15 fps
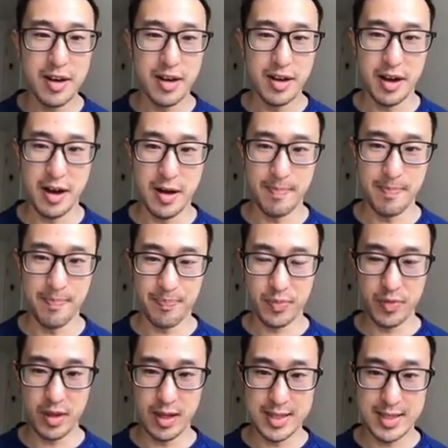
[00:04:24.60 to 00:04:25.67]

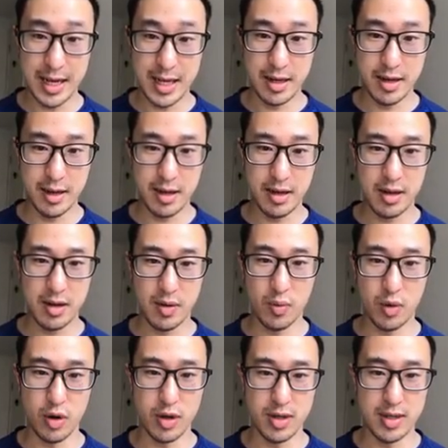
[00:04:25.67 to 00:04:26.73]
The second
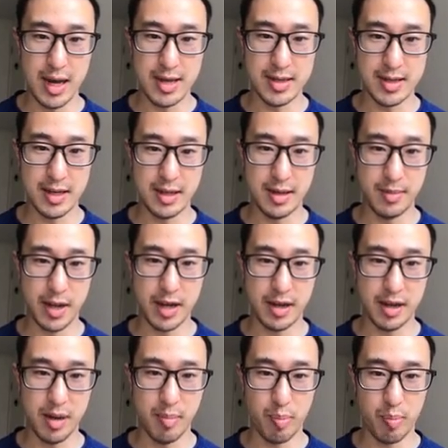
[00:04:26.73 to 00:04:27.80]
was I sent him like
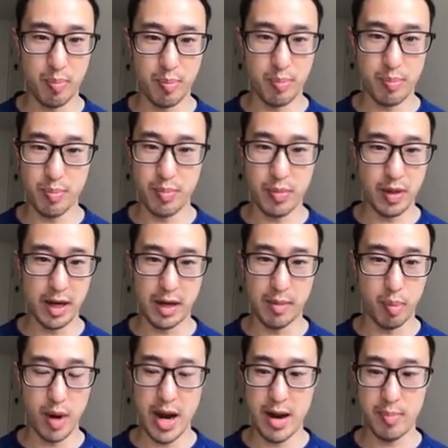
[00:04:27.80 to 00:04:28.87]
a
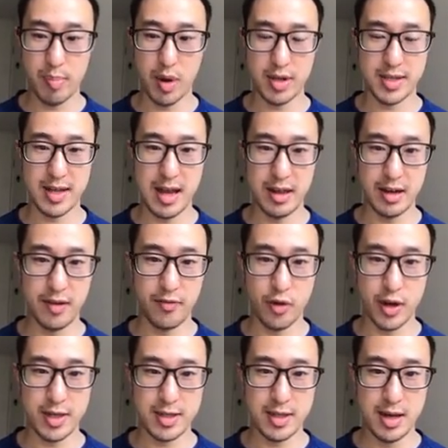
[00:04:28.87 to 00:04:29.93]
brand personality
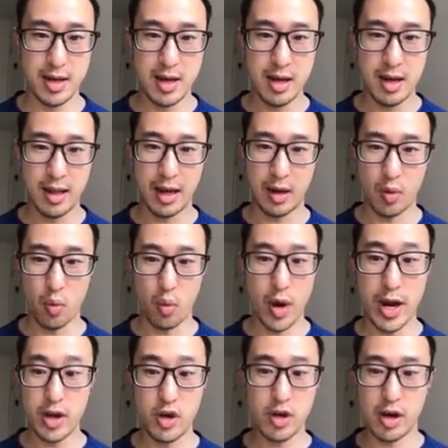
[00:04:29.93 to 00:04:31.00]
voice. Like, where do
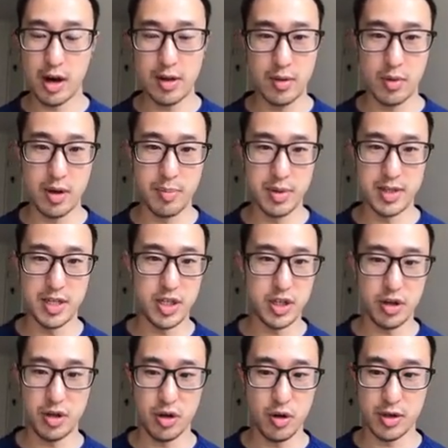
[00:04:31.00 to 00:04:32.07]
you currently want to
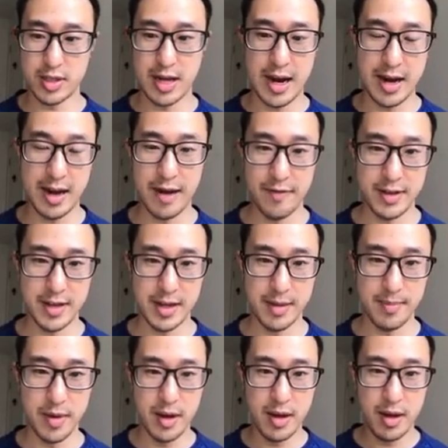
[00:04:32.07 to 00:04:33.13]
position your site, Everteam?
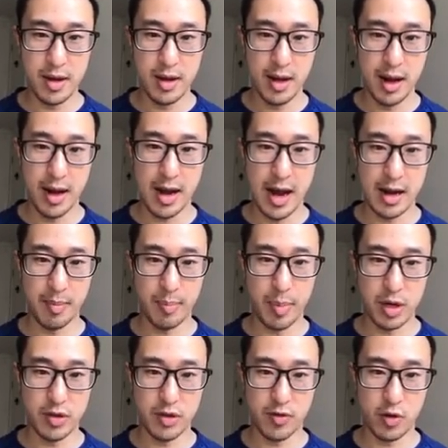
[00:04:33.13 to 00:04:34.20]
And I had a
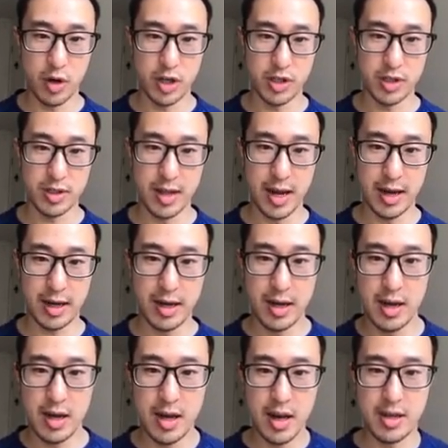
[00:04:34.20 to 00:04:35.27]
bunch of questions like,
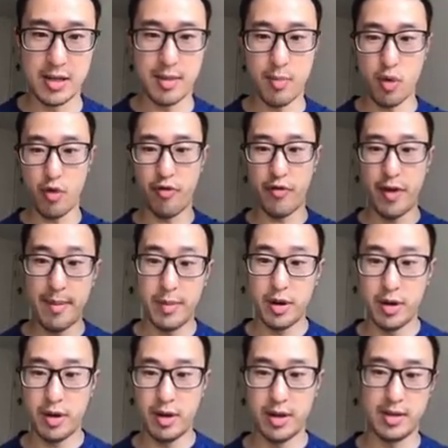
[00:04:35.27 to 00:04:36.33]
is it more
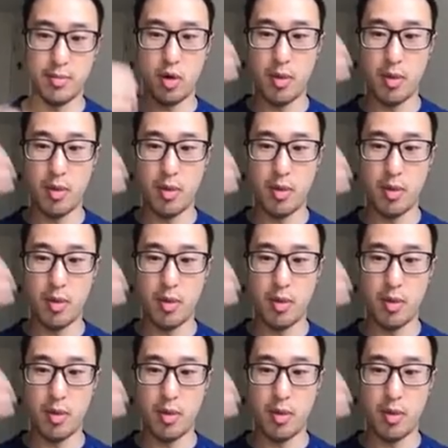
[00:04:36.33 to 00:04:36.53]
feminine? Is it more